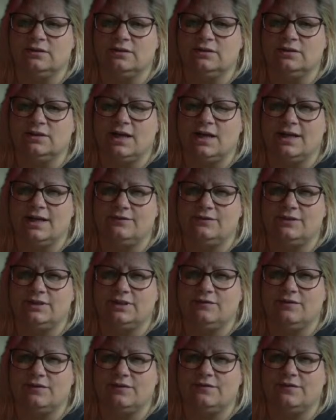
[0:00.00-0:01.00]
I'd have to leave
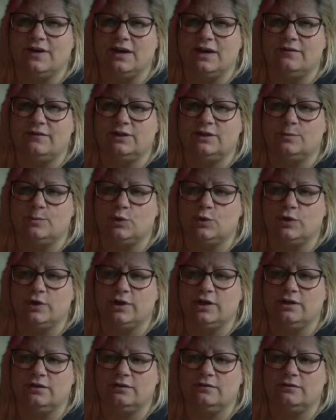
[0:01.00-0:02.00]
at 5 in the
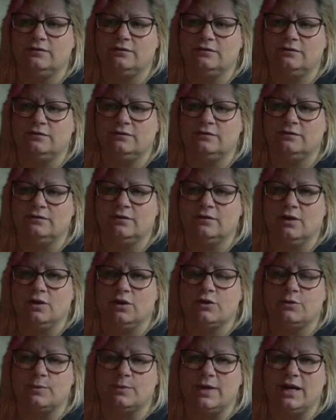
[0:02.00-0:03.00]
morning,
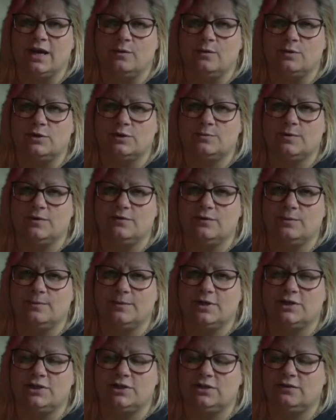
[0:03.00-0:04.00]
3 hours before my
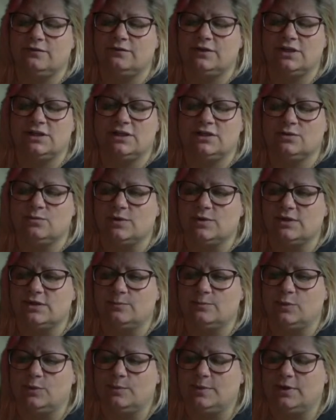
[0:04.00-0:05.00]
shift. I just wasn't
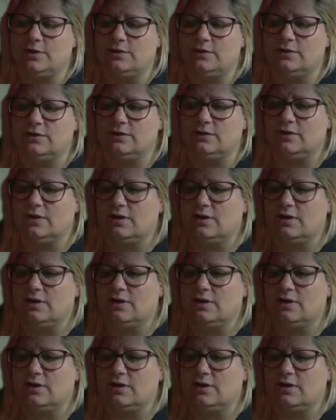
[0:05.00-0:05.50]
prepared to do that.